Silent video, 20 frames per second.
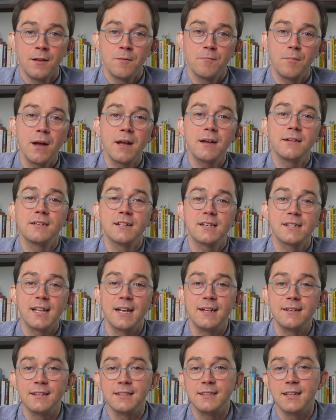By
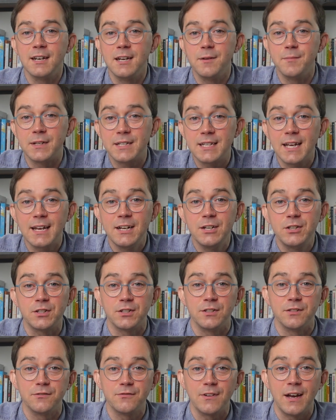understanding the
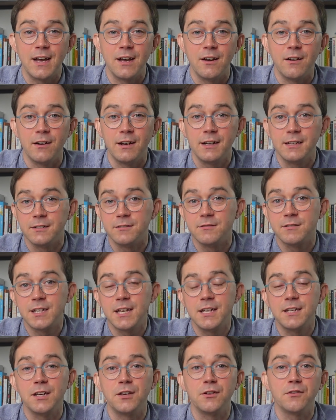limitation of AI and
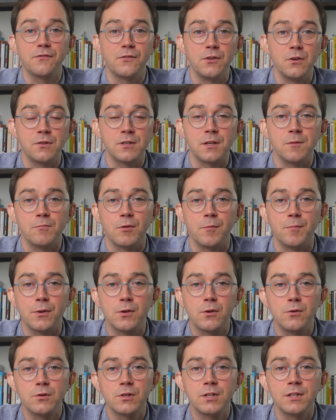taking a few simple
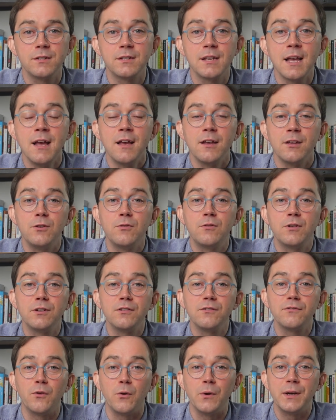precautions, you can
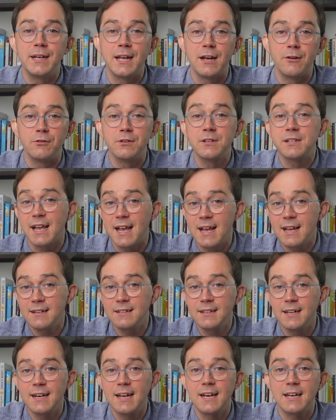avoid errors
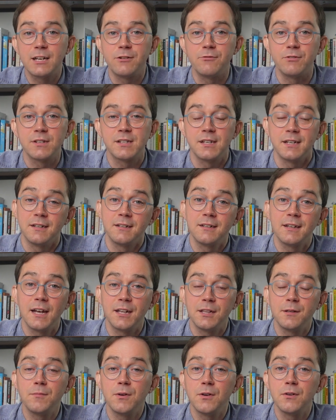and inaccuracy and get
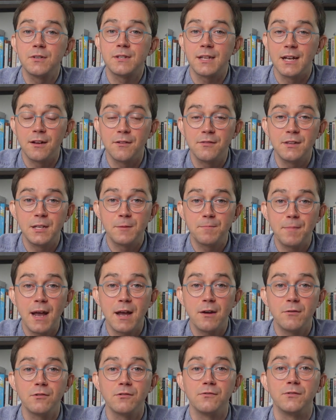the most out of these
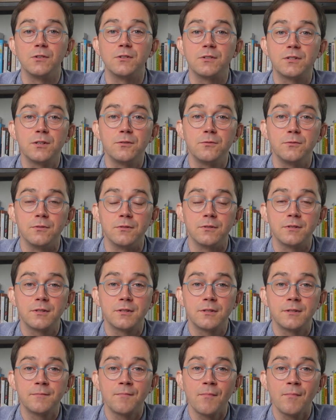powerful tools.